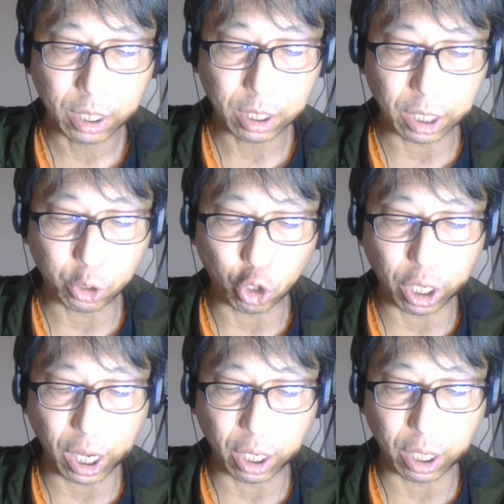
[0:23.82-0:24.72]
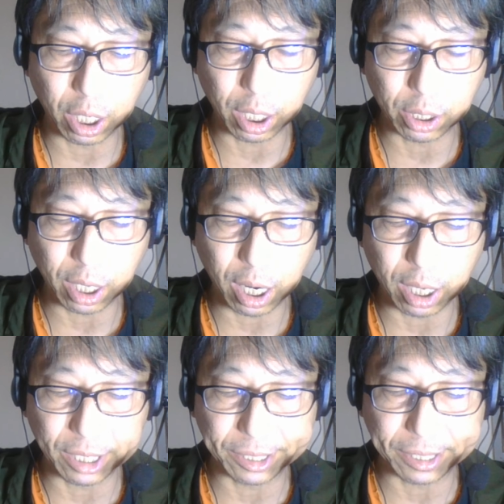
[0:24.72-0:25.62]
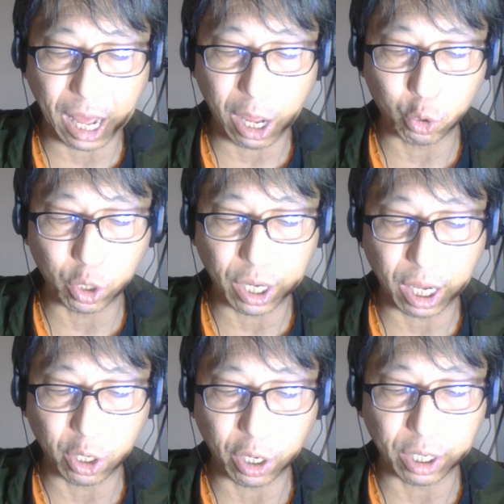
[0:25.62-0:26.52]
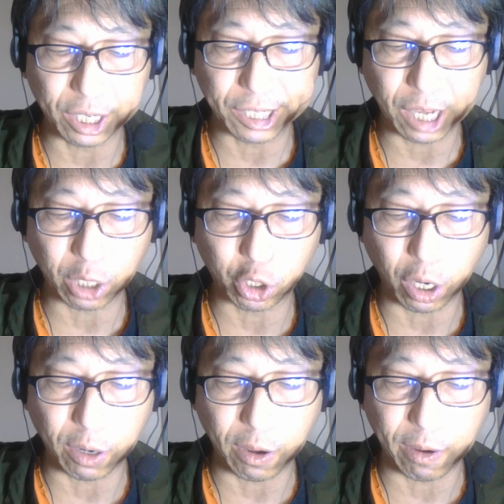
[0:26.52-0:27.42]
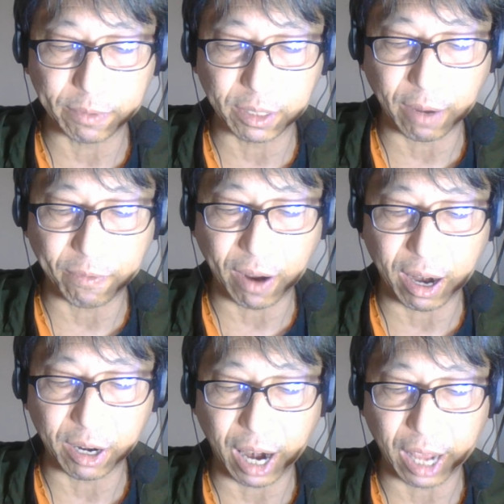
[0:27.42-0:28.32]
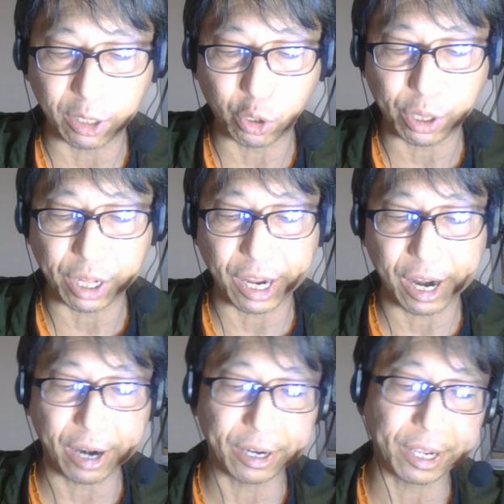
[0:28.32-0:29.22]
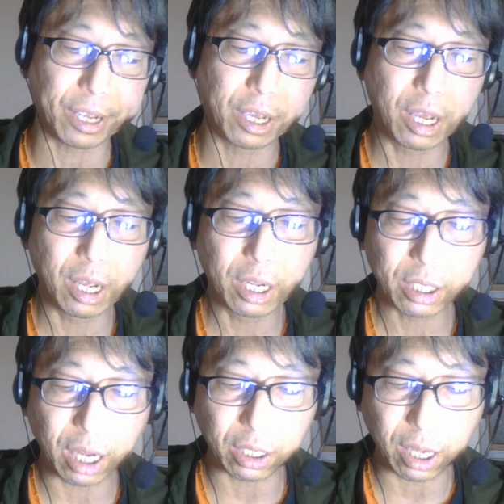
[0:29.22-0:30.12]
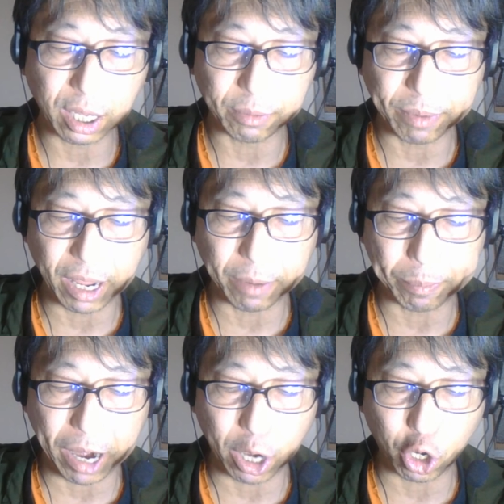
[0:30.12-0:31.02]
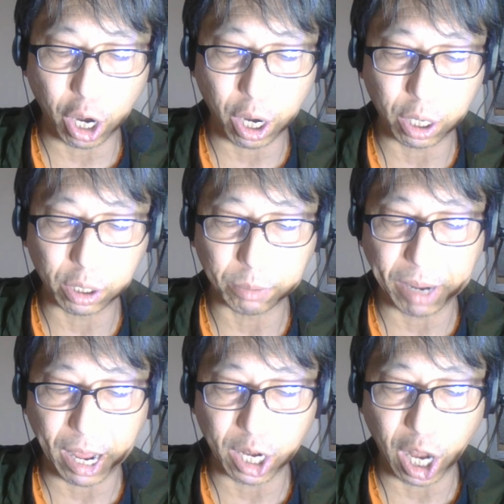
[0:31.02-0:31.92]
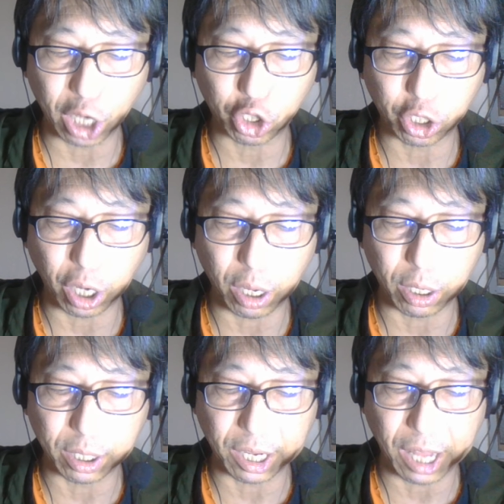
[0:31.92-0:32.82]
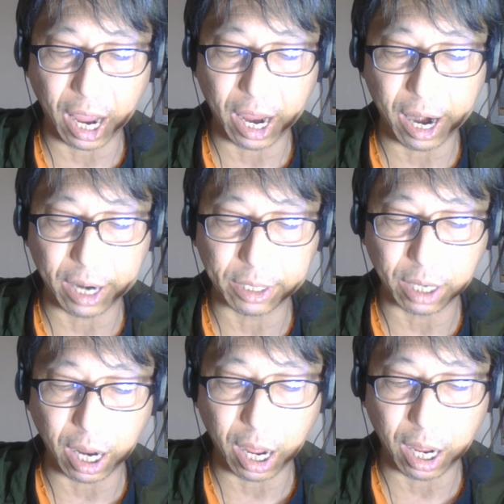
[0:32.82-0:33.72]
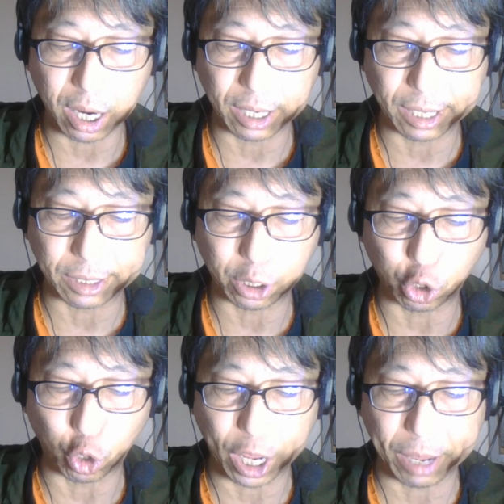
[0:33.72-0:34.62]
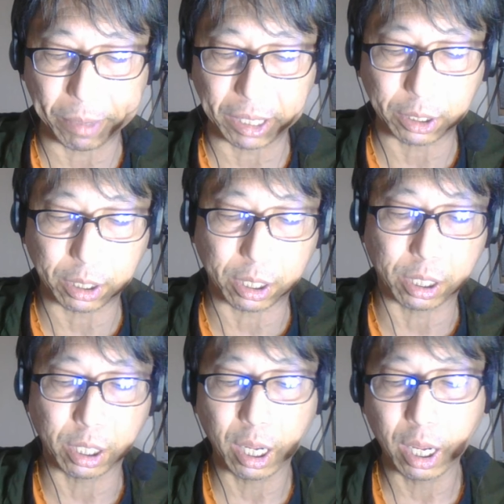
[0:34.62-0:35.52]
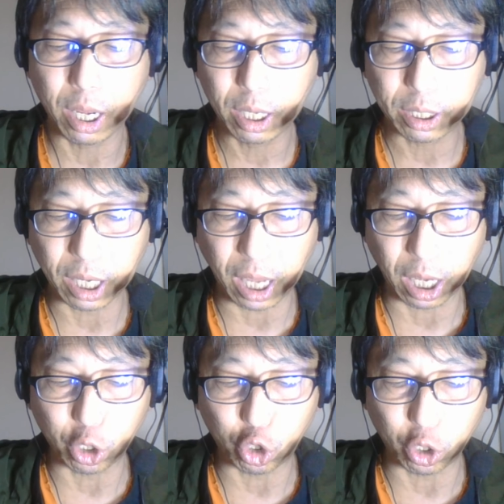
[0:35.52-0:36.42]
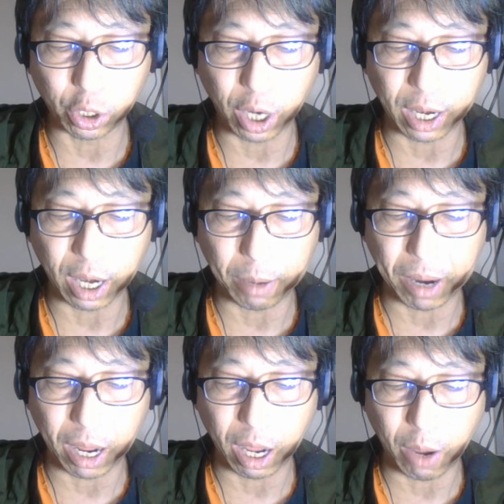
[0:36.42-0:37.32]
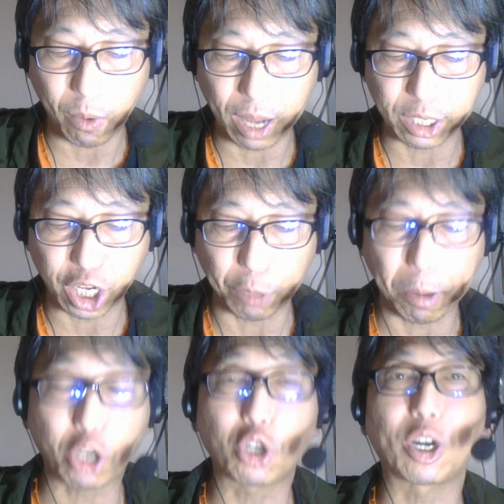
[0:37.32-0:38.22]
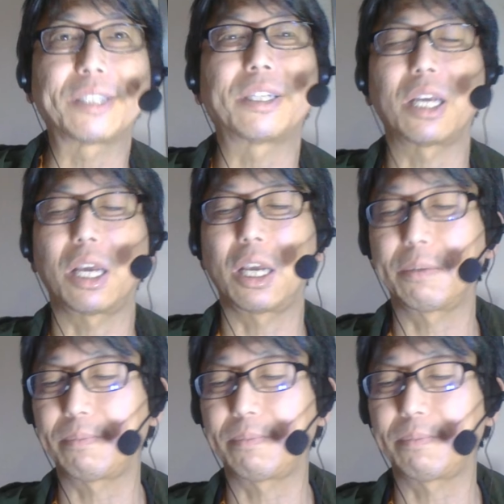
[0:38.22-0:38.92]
This ruling is a resounding rejection of the far-right theory that has been peddled by election deniers and extremists seeking to undermine our democracy.